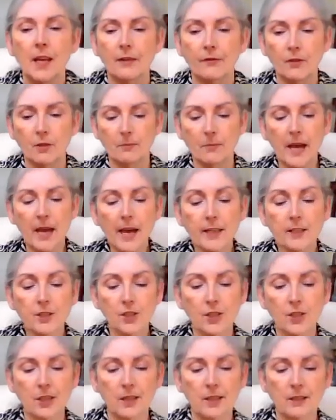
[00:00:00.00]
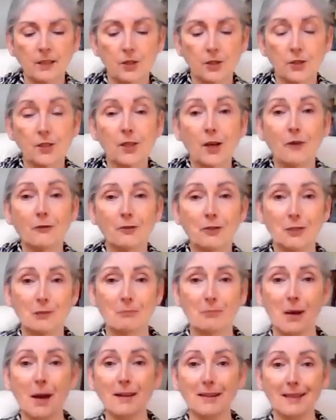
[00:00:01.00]
If you imagine yourself as
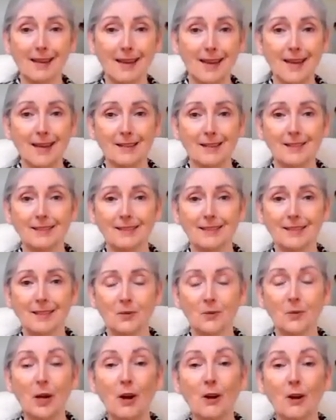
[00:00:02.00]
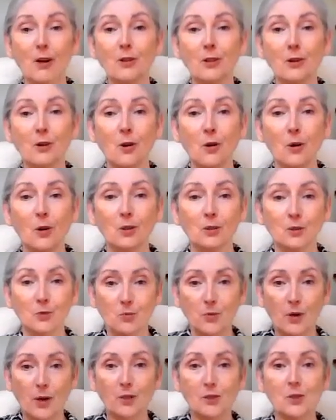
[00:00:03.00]
a bucket, where are the
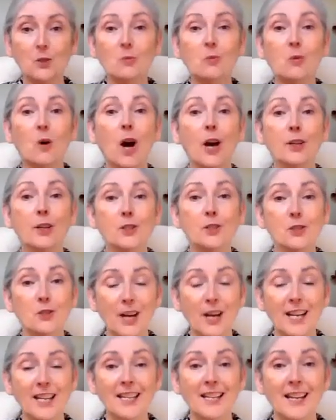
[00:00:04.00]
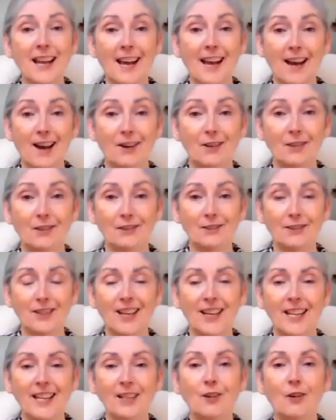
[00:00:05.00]
holes? Where's the water draining out,
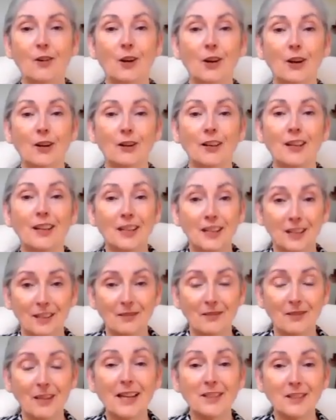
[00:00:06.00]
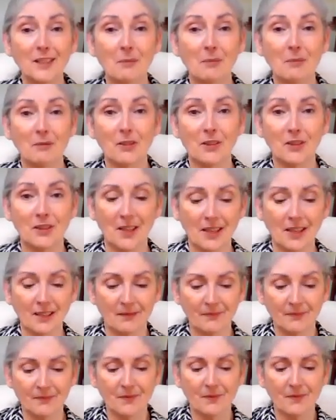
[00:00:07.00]
right? Or that type of a thing.
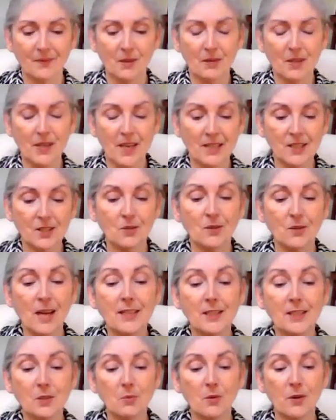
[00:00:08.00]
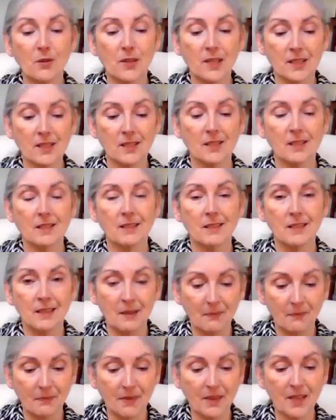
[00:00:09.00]
Okay, so that's where this
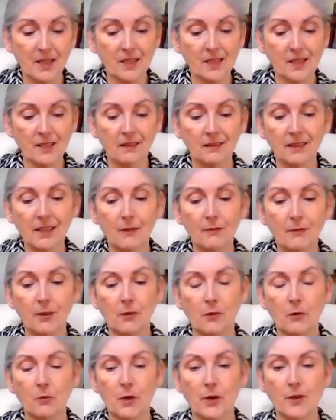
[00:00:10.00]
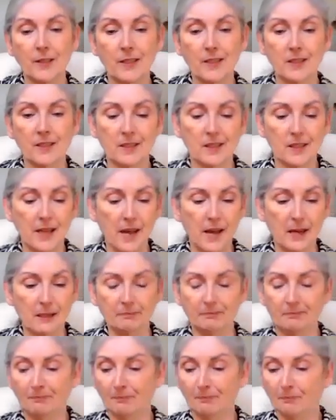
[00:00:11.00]
level of awareness is
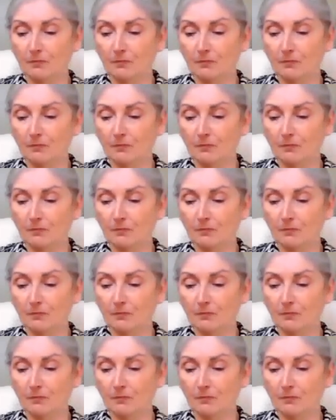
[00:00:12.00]
at.